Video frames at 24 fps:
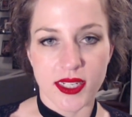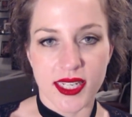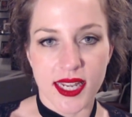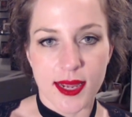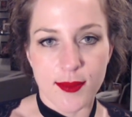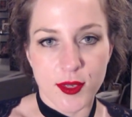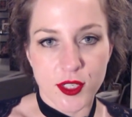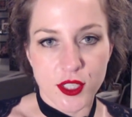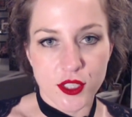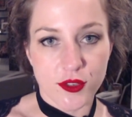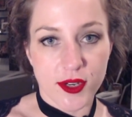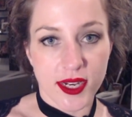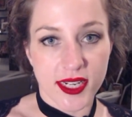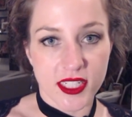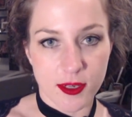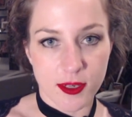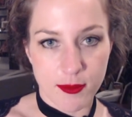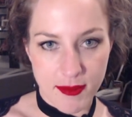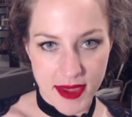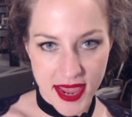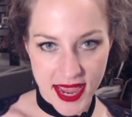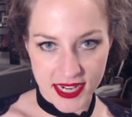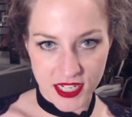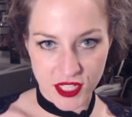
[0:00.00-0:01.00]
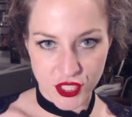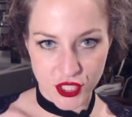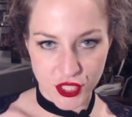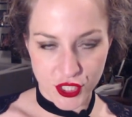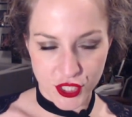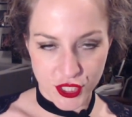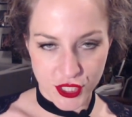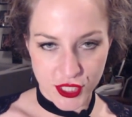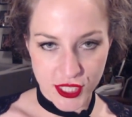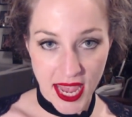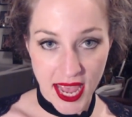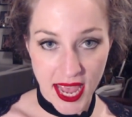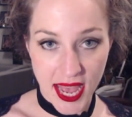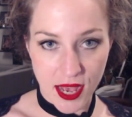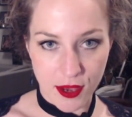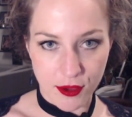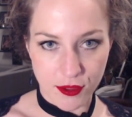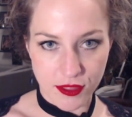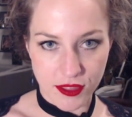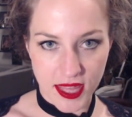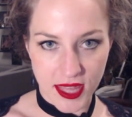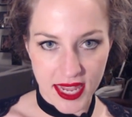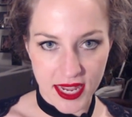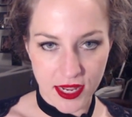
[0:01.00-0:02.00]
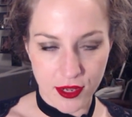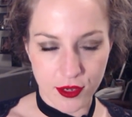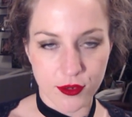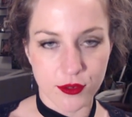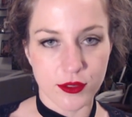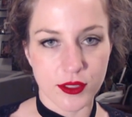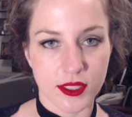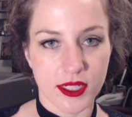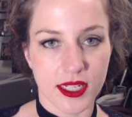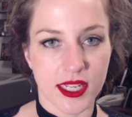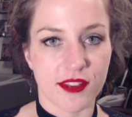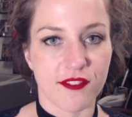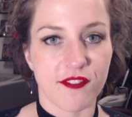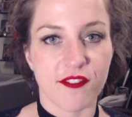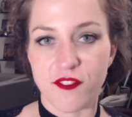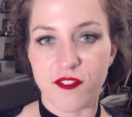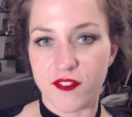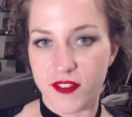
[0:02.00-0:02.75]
demonstrate to managers how they could give